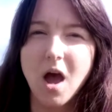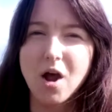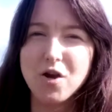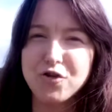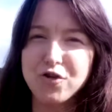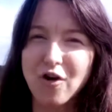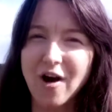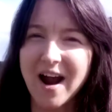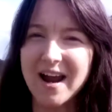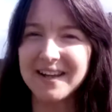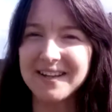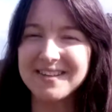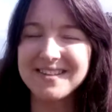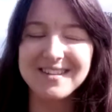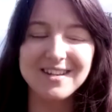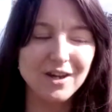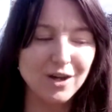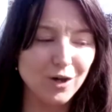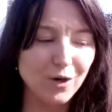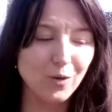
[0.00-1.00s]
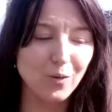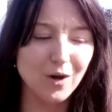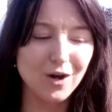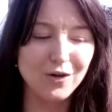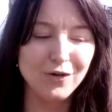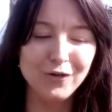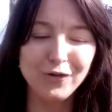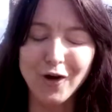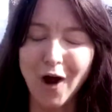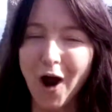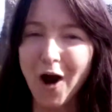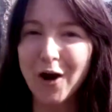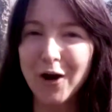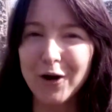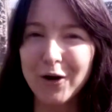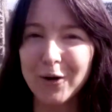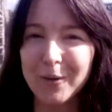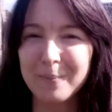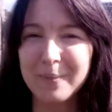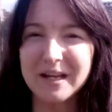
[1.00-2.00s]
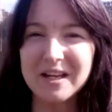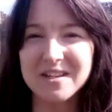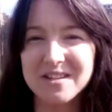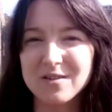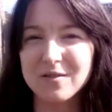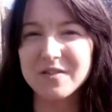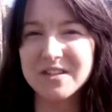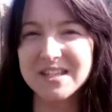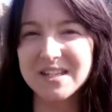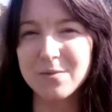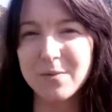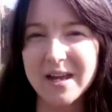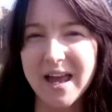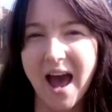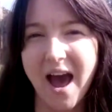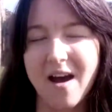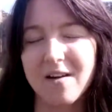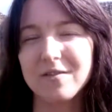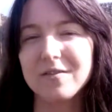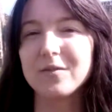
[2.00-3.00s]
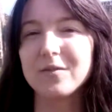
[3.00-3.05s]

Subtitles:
Try to know, because obviously we have